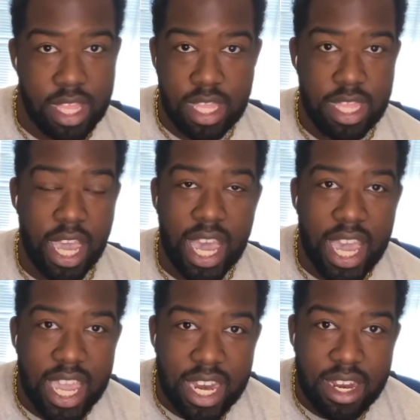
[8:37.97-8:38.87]

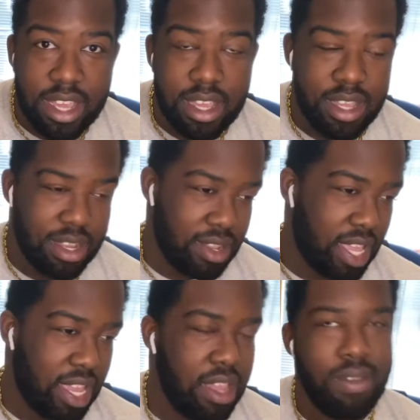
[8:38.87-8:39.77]
nine.
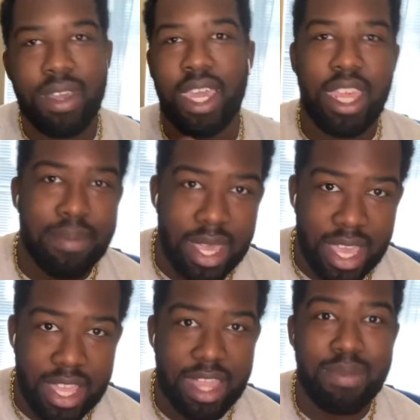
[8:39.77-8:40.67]
Like, are you kidding
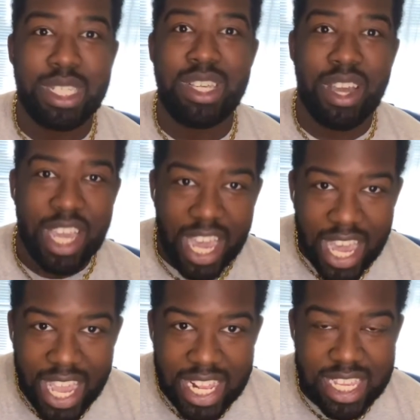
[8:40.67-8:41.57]
me? That's the best y'all
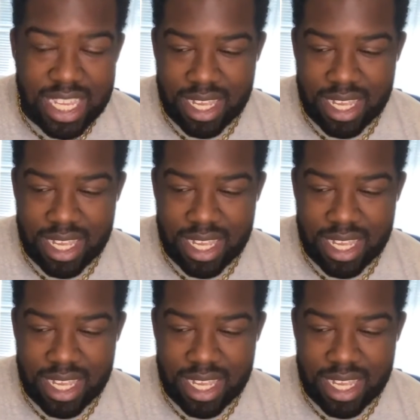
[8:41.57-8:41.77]
got?